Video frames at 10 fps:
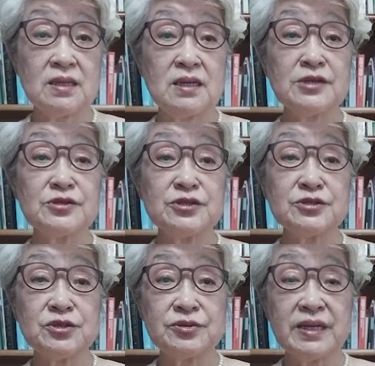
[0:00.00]

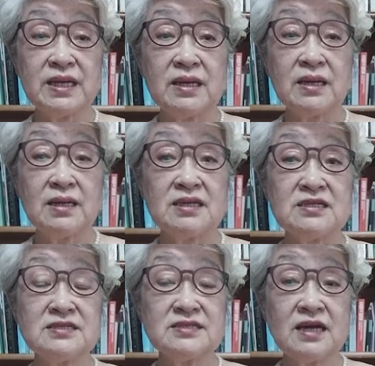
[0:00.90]
regulatory
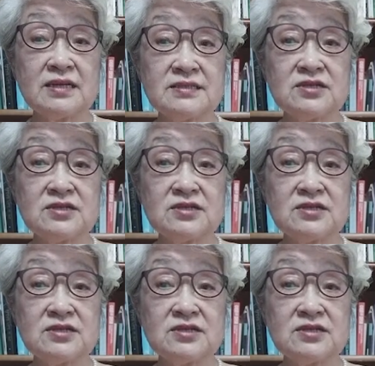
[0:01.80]
insights,